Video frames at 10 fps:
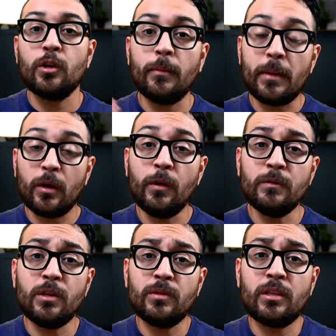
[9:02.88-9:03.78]
So it
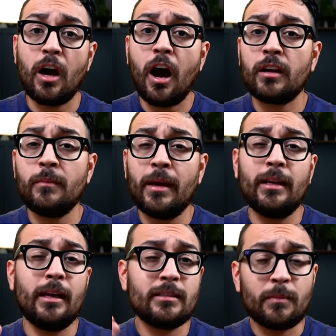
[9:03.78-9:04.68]
behooves you to
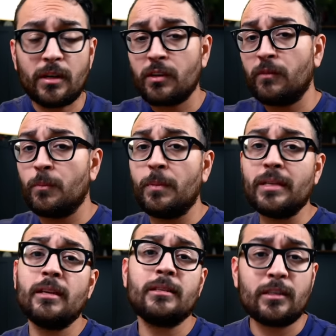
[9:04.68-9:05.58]
automate as much of your
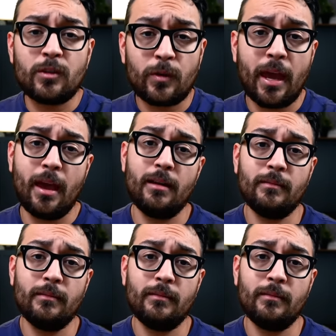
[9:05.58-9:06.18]
business as you can.